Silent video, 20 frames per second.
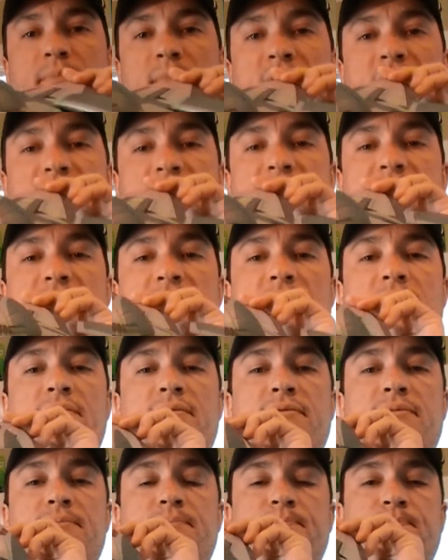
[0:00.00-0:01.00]

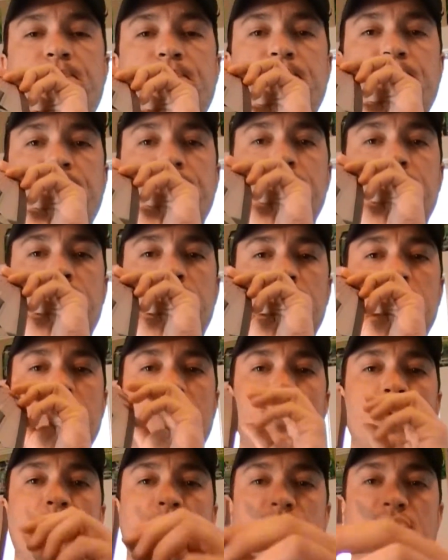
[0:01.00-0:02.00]
itself,
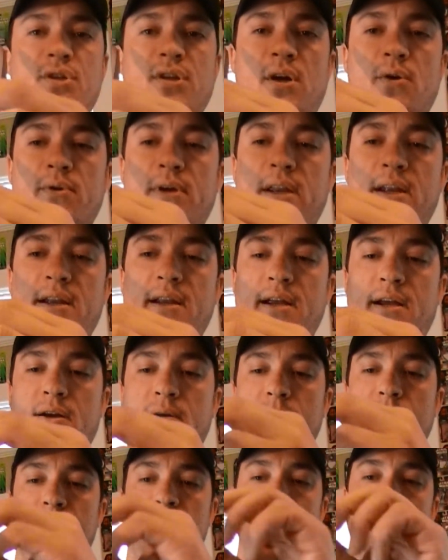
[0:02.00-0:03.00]
which is located
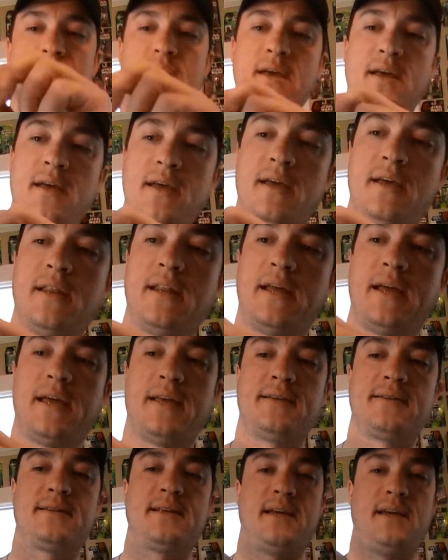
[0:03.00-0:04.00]
here.
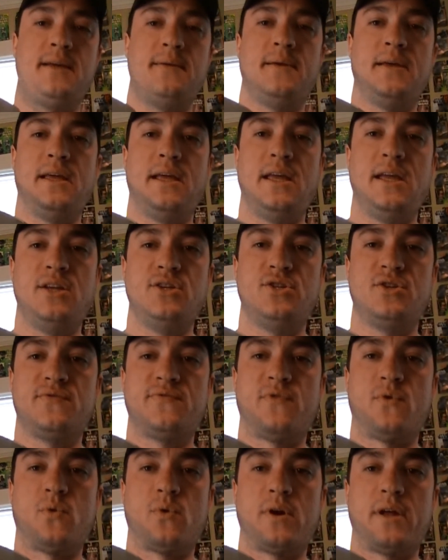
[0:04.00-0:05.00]
It hinges
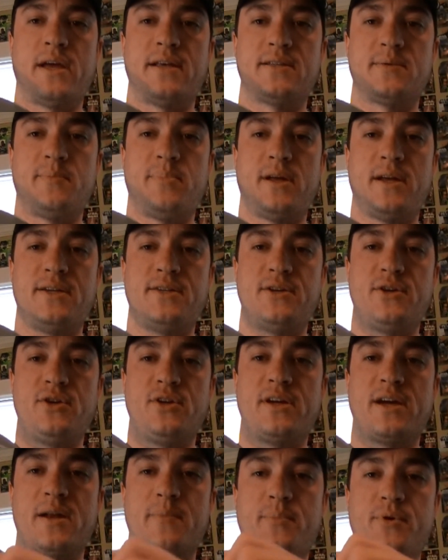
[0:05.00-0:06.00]
forward, has a place here you
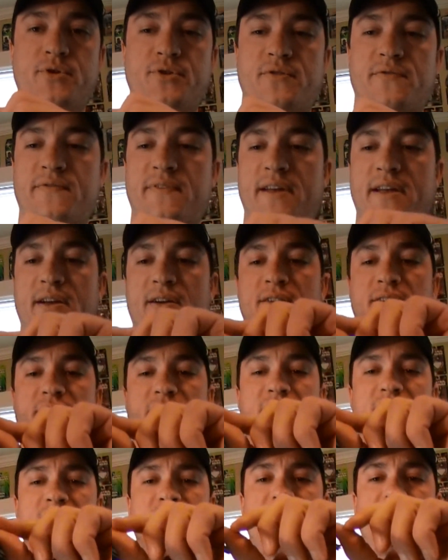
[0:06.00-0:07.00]
can kind of put your finger. It's a
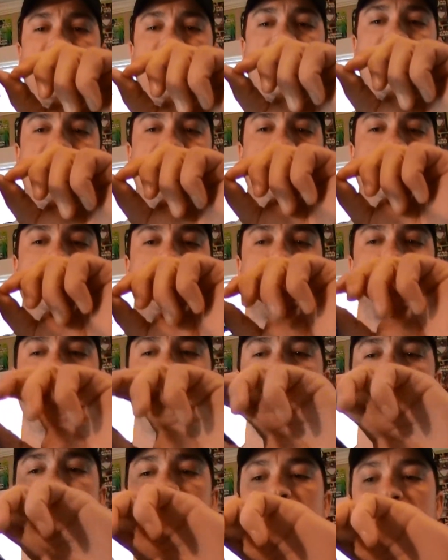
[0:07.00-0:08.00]
little tight, this one
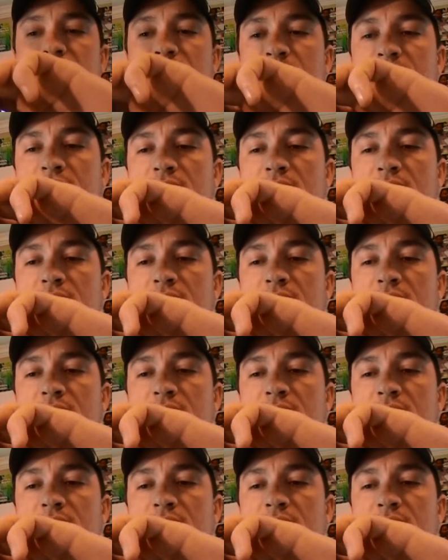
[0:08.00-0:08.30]
is.